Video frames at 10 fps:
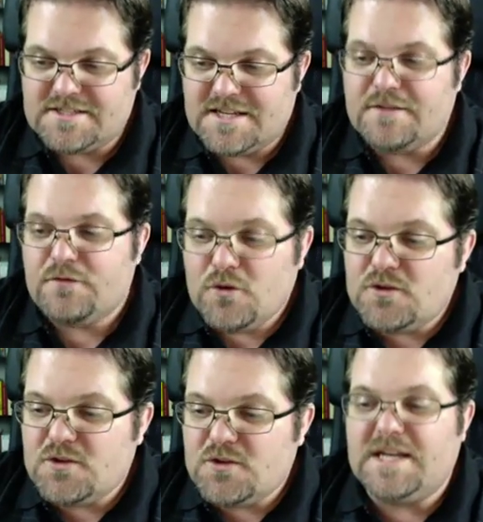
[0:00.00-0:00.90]
And if you
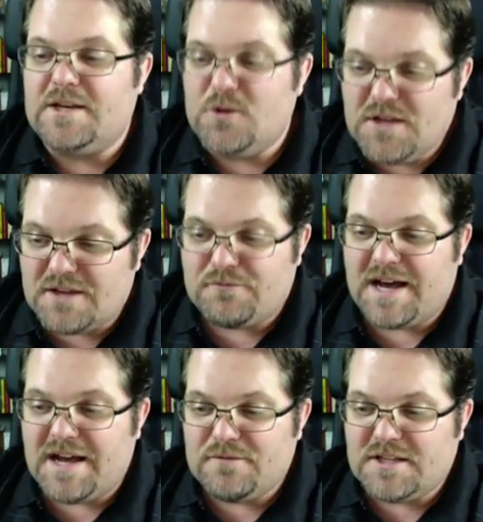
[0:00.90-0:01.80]
do it and you get
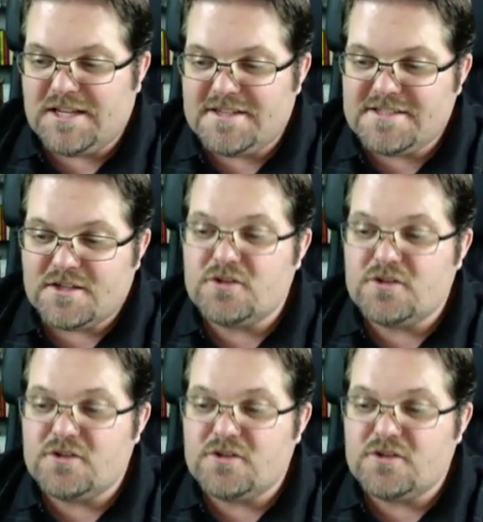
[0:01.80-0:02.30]
5 leads,